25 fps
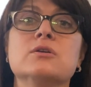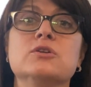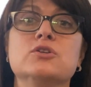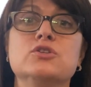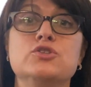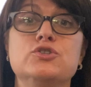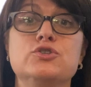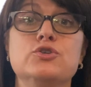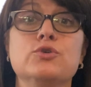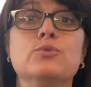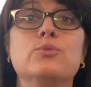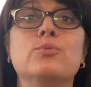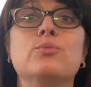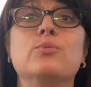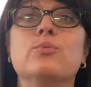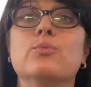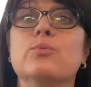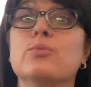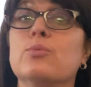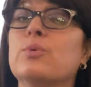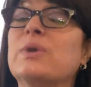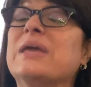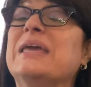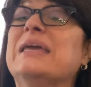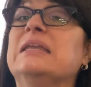to
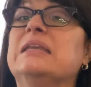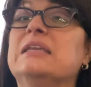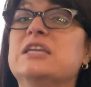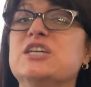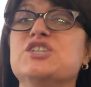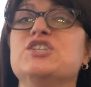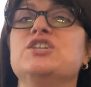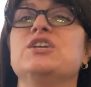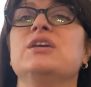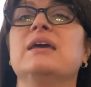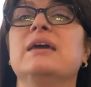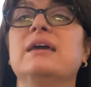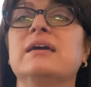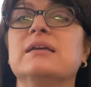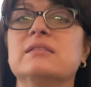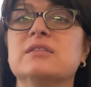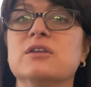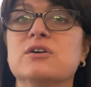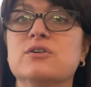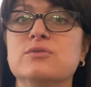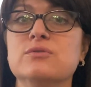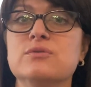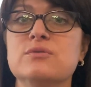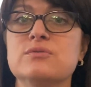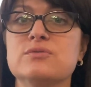reinitiate
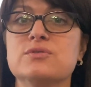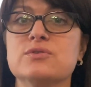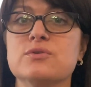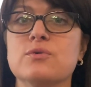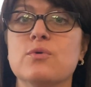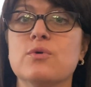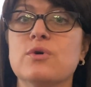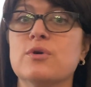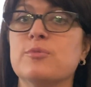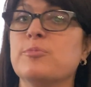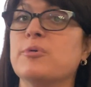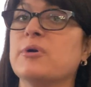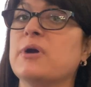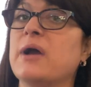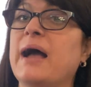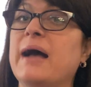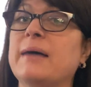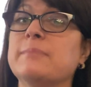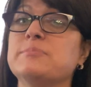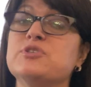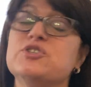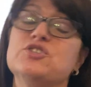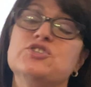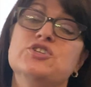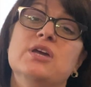those, or
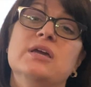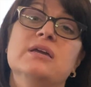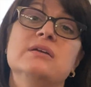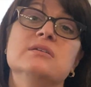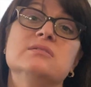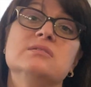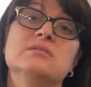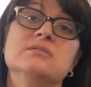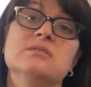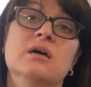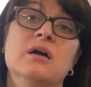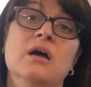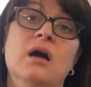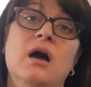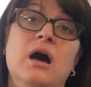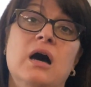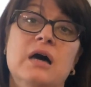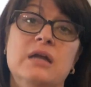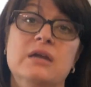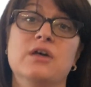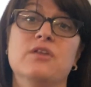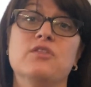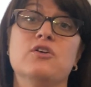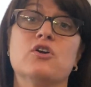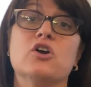perhaps chase
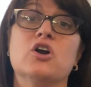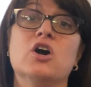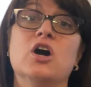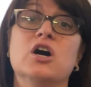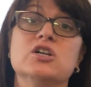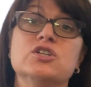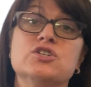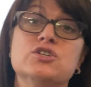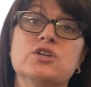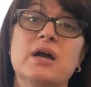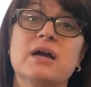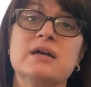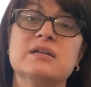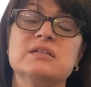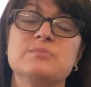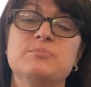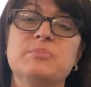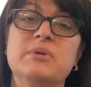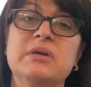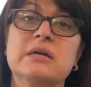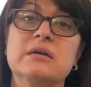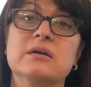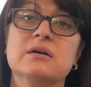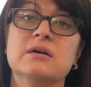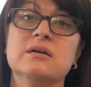another contract
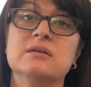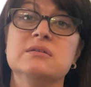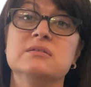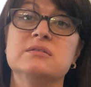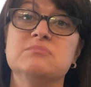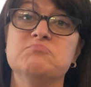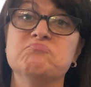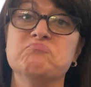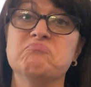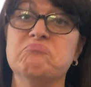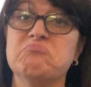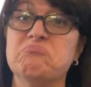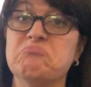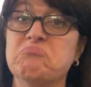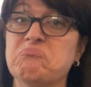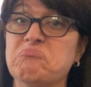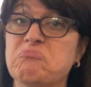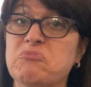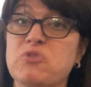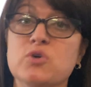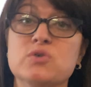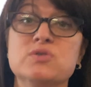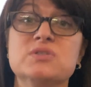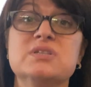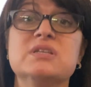because
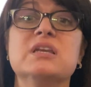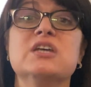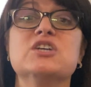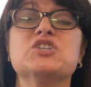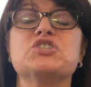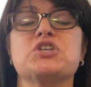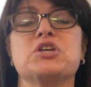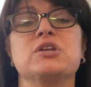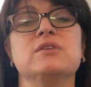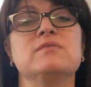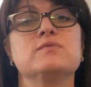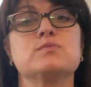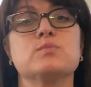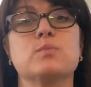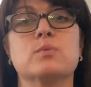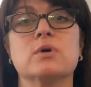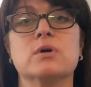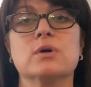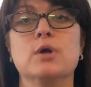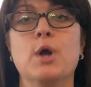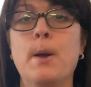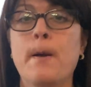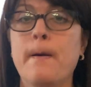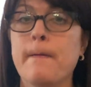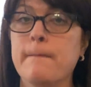those initiatives
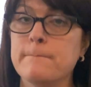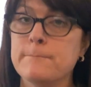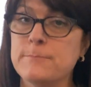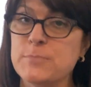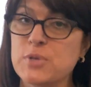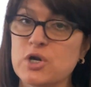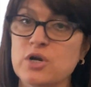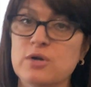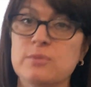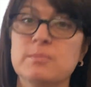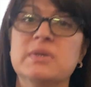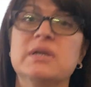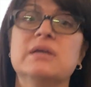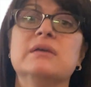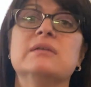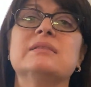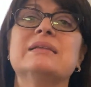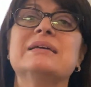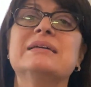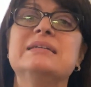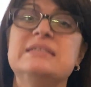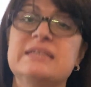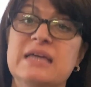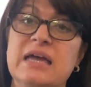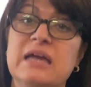were
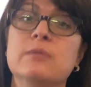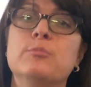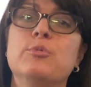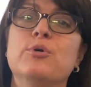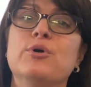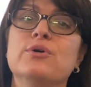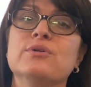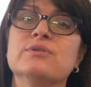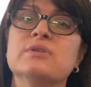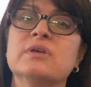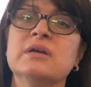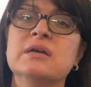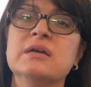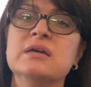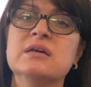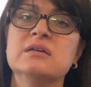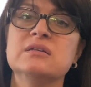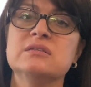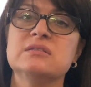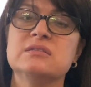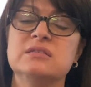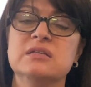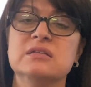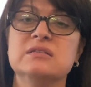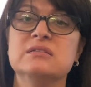permanently tabled
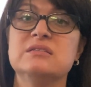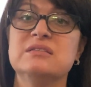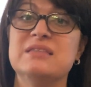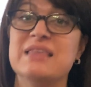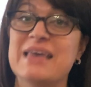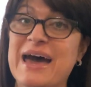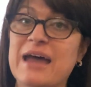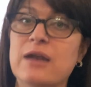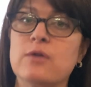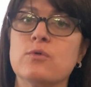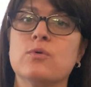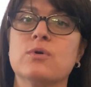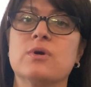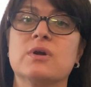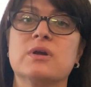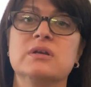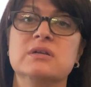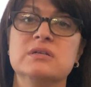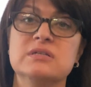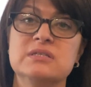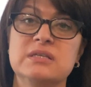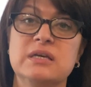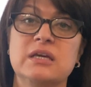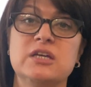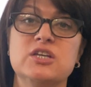since that
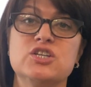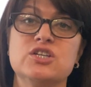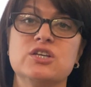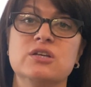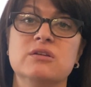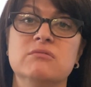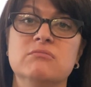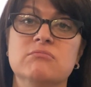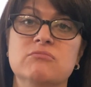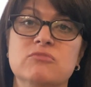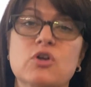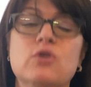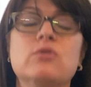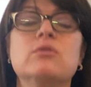organization no